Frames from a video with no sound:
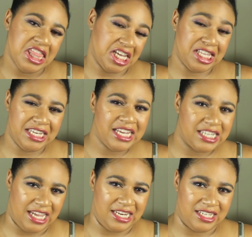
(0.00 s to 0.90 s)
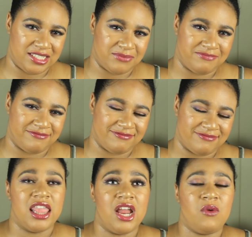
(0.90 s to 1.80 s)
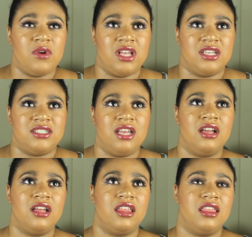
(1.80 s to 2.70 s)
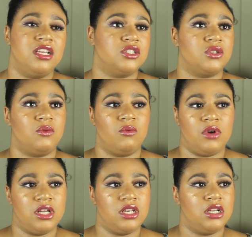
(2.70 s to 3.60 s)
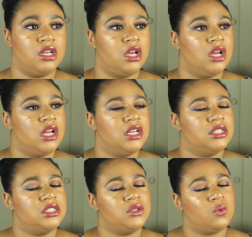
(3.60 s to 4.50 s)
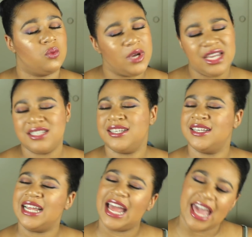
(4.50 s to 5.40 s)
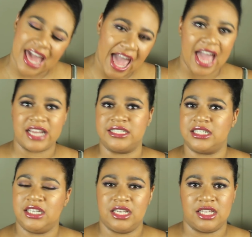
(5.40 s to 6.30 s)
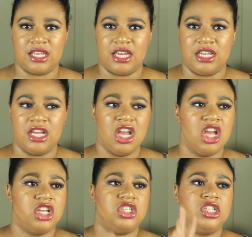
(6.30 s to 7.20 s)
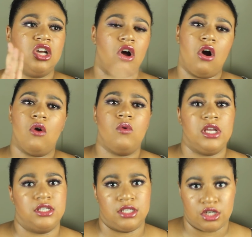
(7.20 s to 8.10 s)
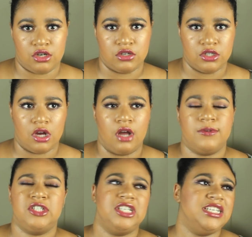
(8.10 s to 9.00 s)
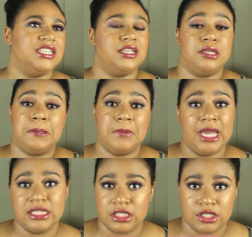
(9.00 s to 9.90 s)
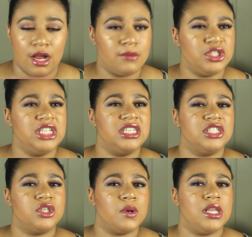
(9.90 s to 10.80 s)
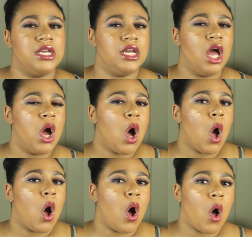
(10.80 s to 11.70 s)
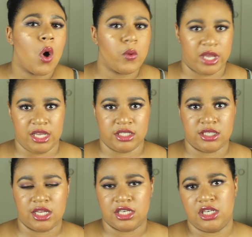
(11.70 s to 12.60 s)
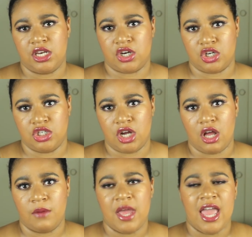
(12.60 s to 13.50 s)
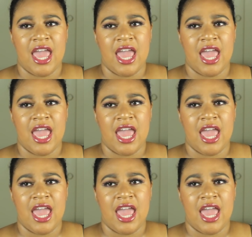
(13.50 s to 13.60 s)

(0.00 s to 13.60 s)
The cleaning ladies. There was this one sweet ass cleaning lady. She always did her job. She did an amazing job. She literally always did her job.